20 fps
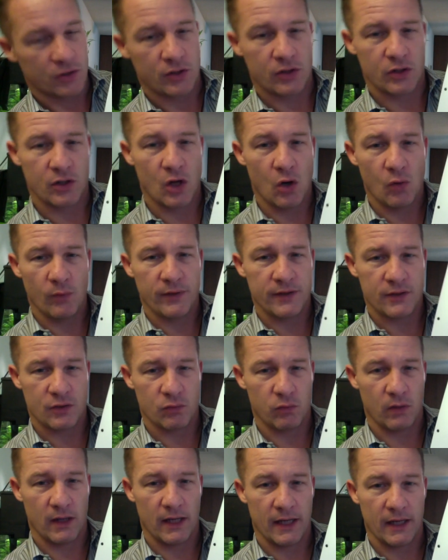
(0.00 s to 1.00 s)
go
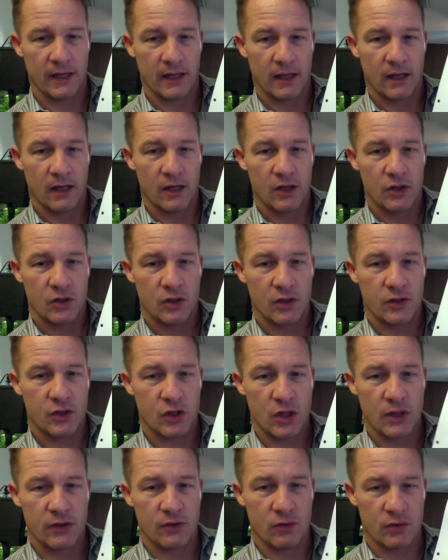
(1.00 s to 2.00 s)
this way.
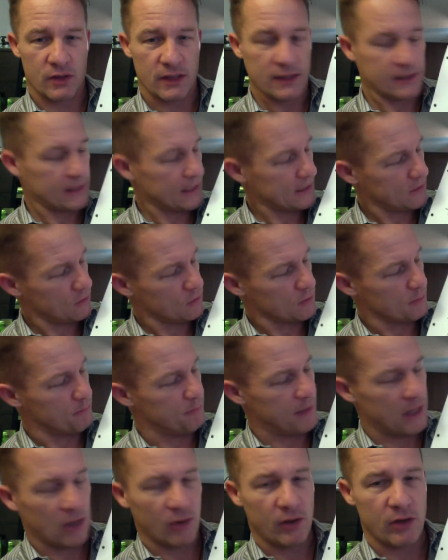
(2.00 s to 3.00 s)
It's like there's a
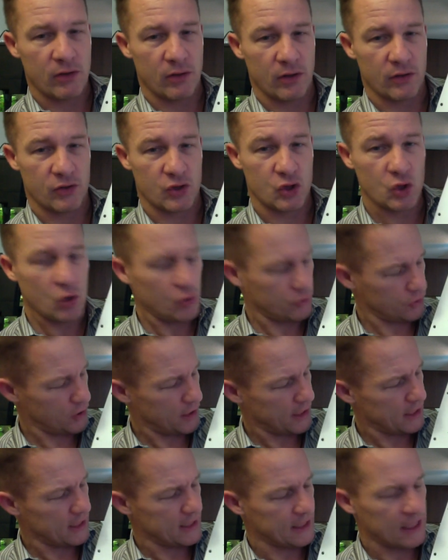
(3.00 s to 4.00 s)
barrier here. Sure,
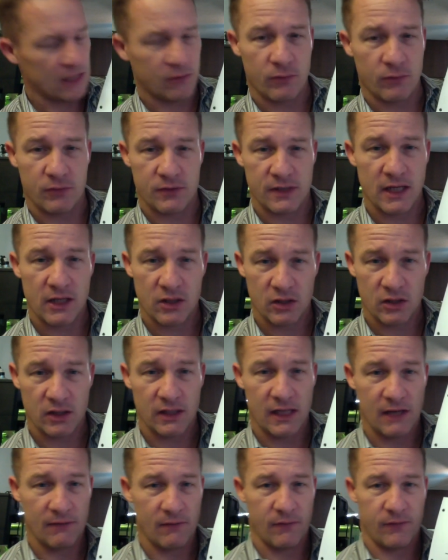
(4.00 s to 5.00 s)
she can connect with you sexually
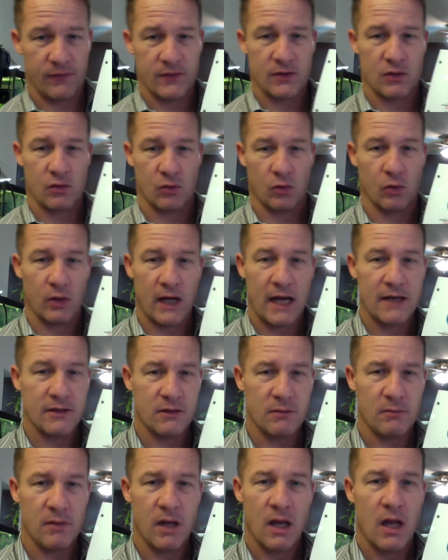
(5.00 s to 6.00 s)
and have a physical
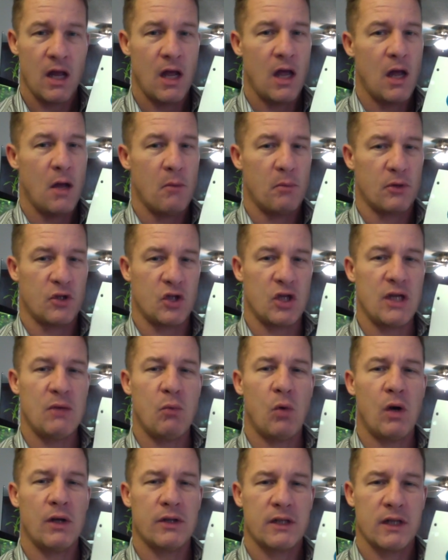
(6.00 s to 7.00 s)
orgasm, but she
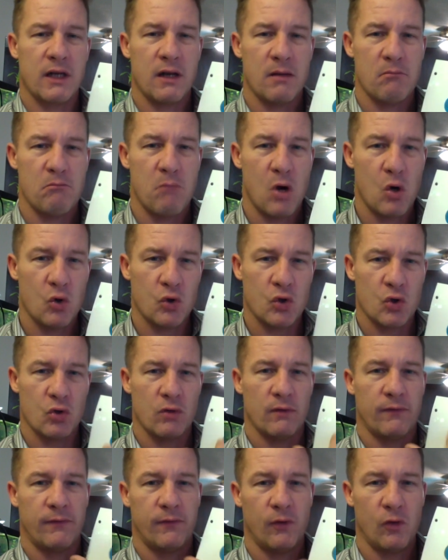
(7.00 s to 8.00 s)
wants an
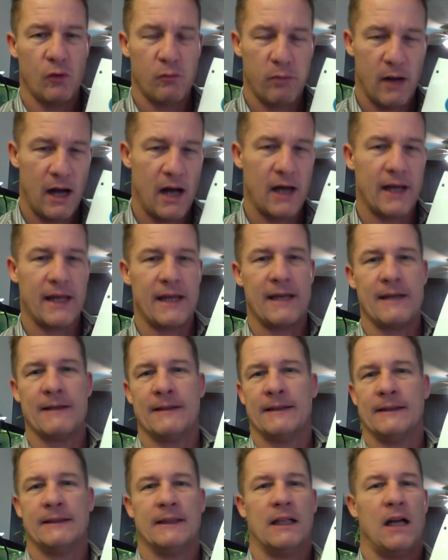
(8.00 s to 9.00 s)
emotional, full body,
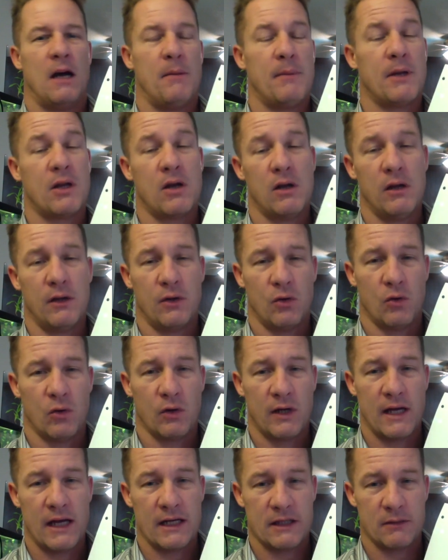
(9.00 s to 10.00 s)
I'm going to call it
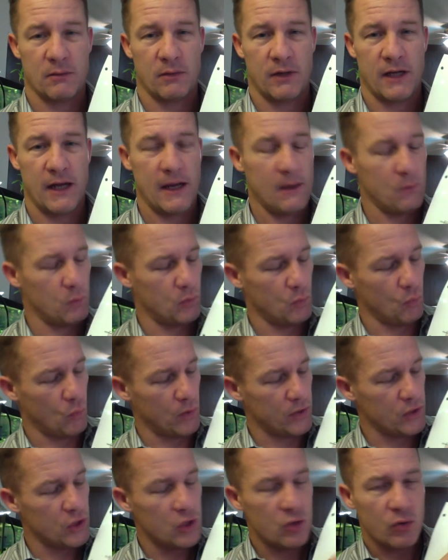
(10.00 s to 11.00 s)
orgasm, okay?
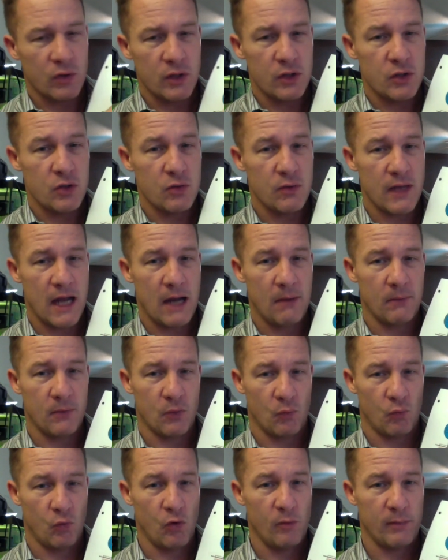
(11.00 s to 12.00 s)
When you can do that with
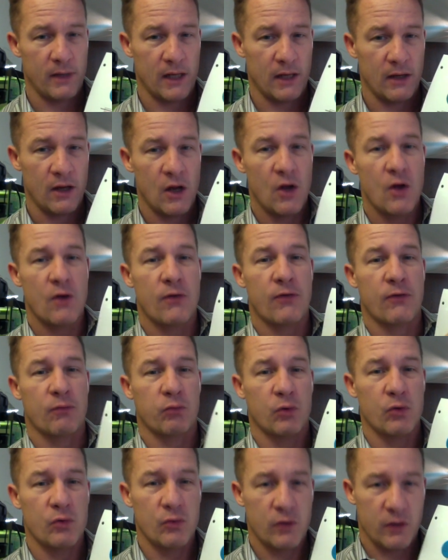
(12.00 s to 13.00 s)
a woman
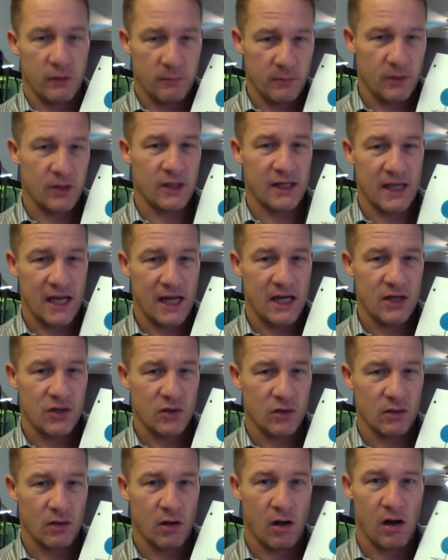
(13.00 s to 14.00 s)
through
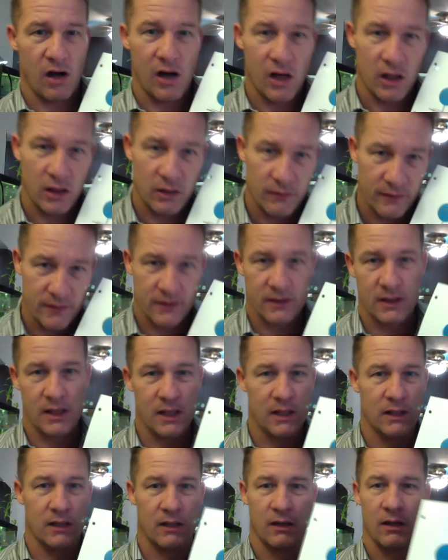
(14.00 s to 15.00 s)
communication, all of a
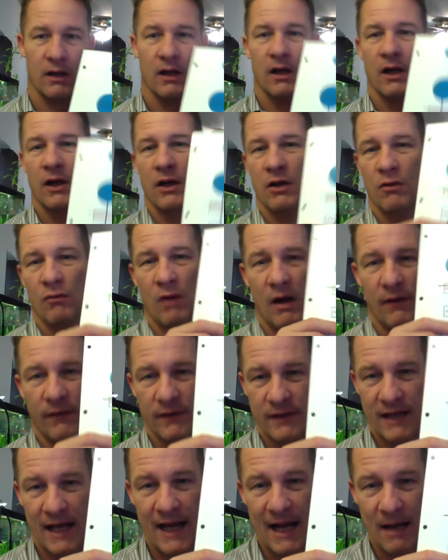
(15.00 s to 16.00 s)
sudden, your wife
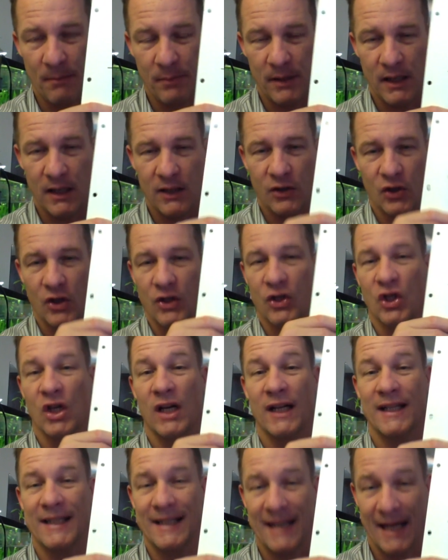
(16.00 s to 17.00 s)
is happy, she's
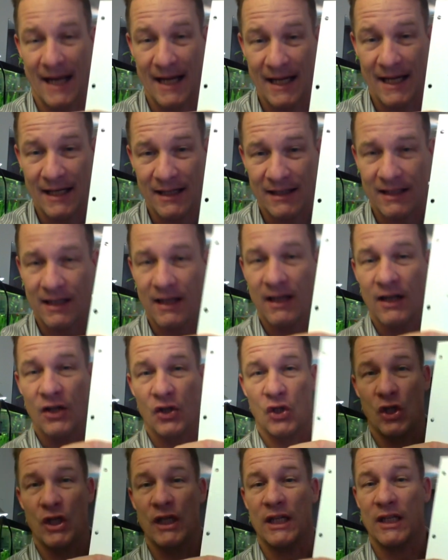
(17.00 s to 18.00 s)
content,
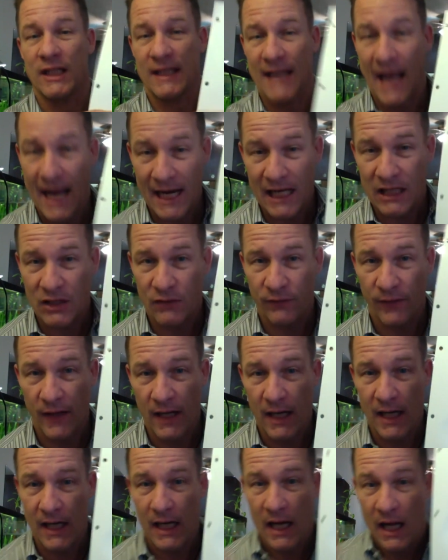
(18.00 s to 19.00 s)
she's
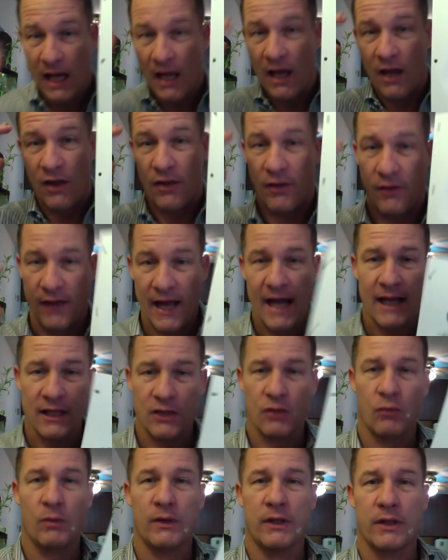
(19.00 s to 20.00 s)
satisfied.
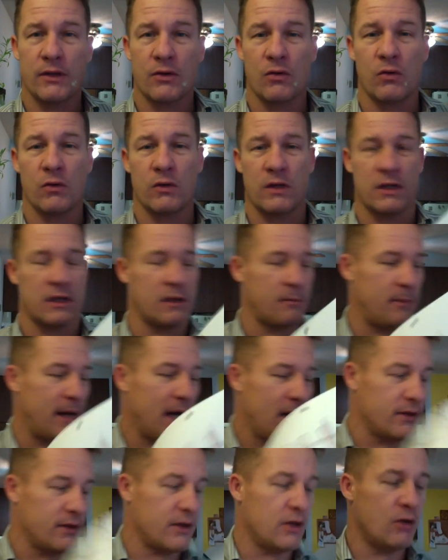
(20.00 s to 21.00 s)
That's what this course is
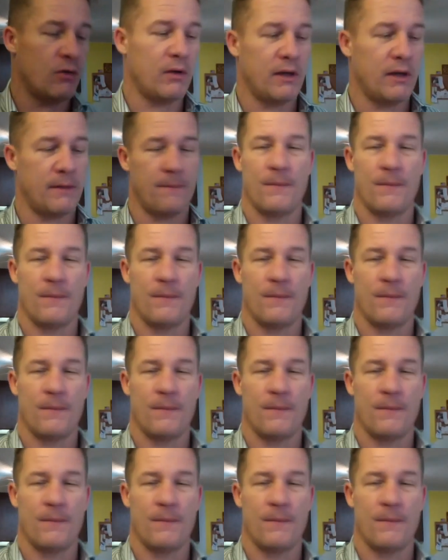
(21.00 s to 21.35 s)
about. And you know what?